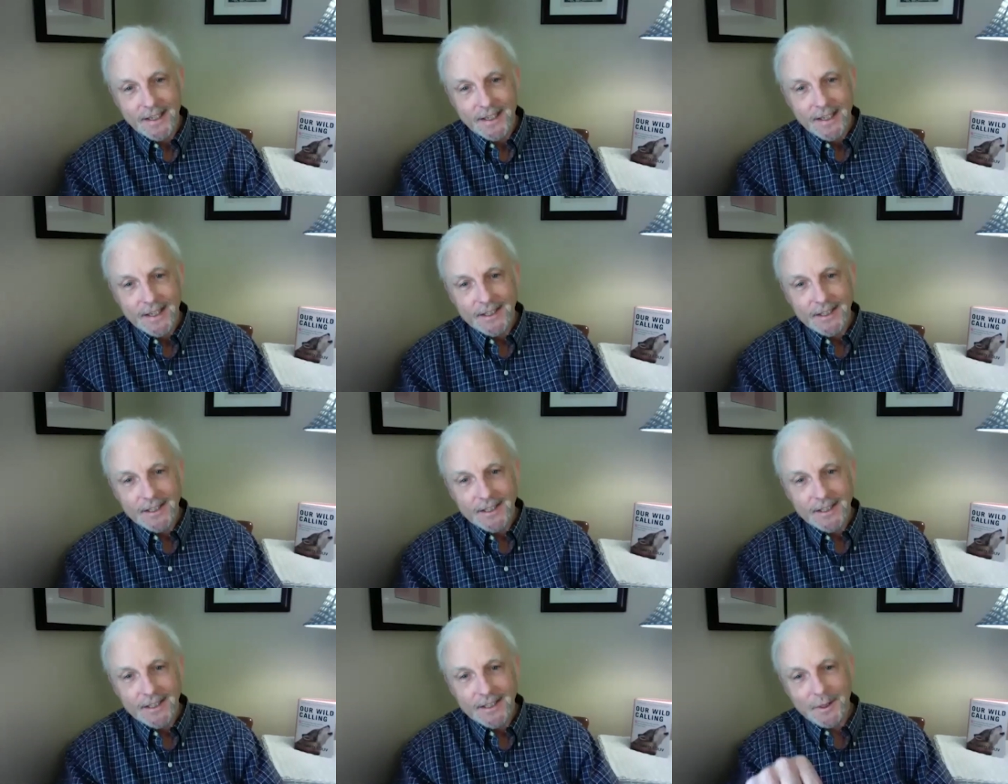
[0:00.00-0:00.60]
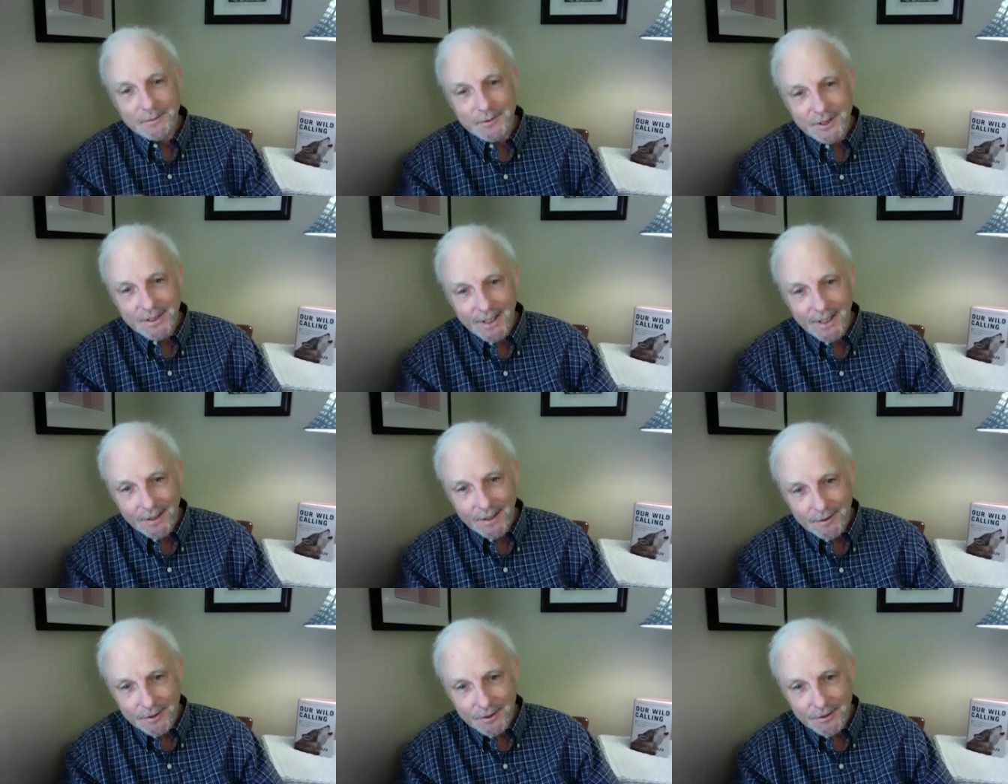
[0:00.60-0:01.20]
and swims
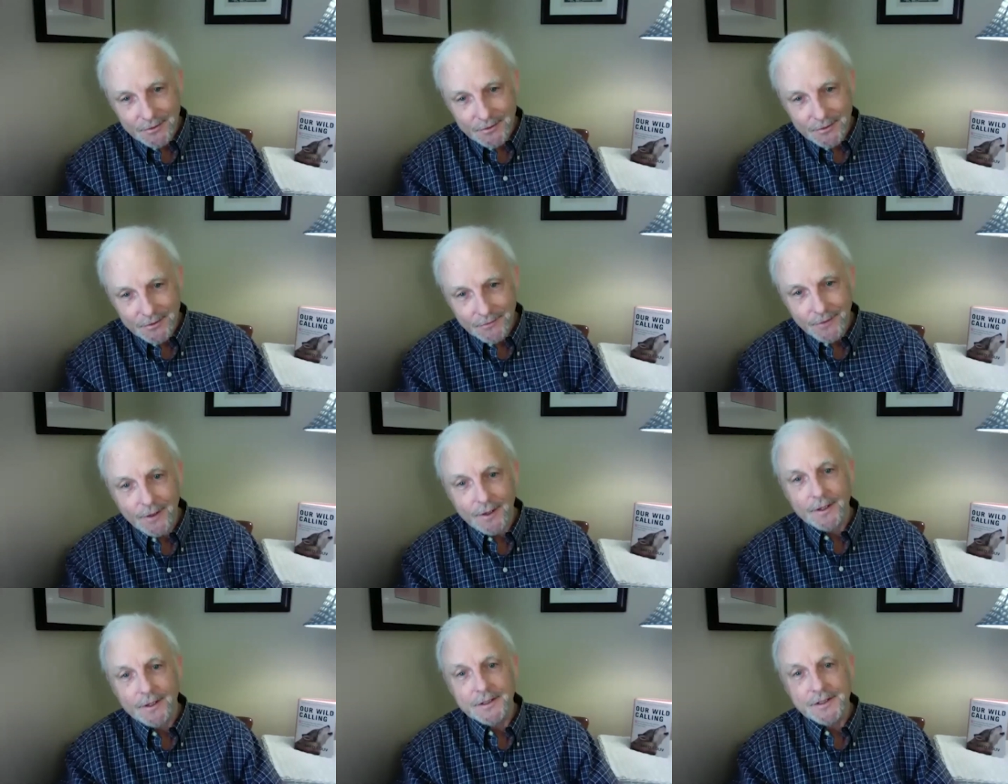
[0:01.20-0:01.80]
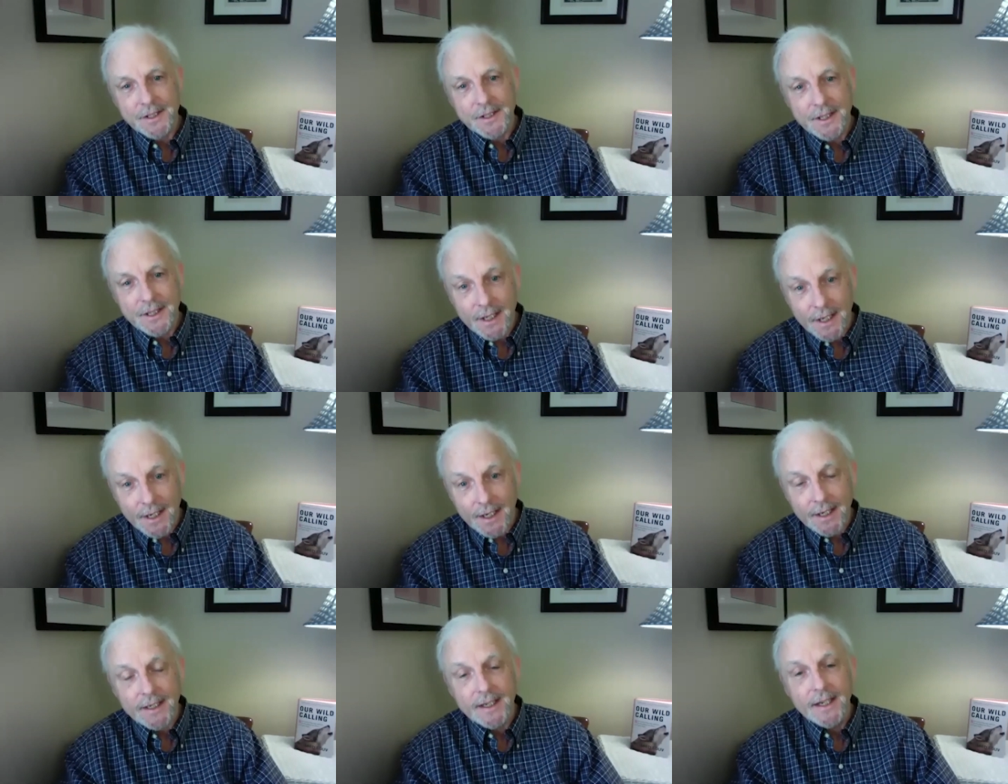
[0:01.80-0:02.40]
down as far as he
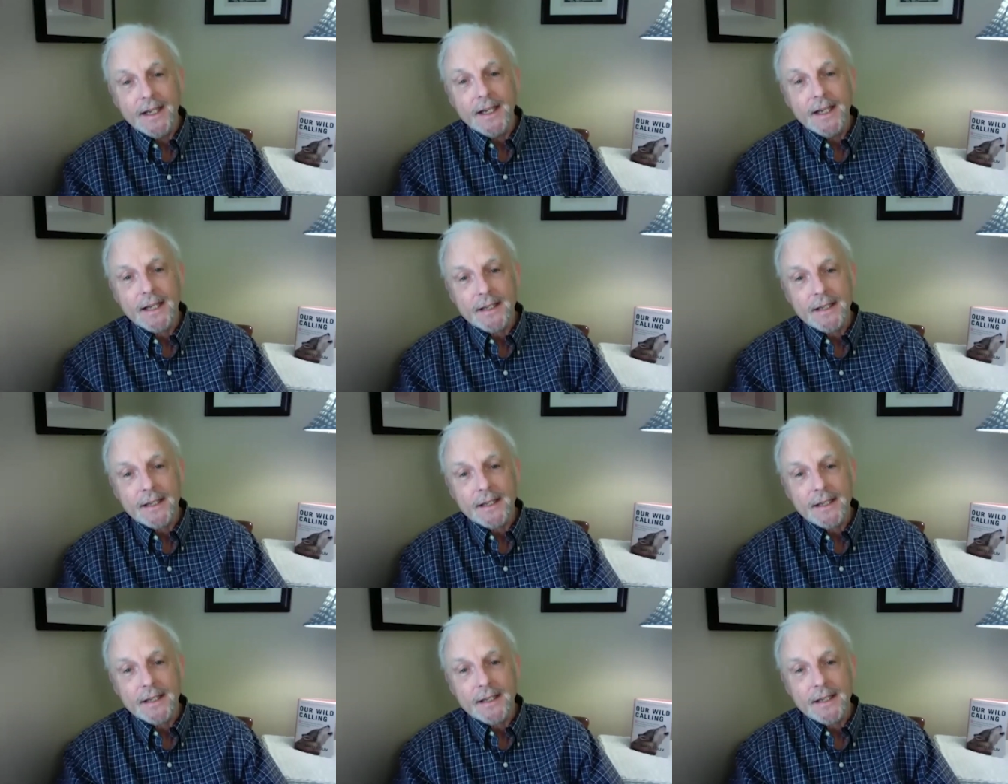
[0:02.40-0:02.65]
can.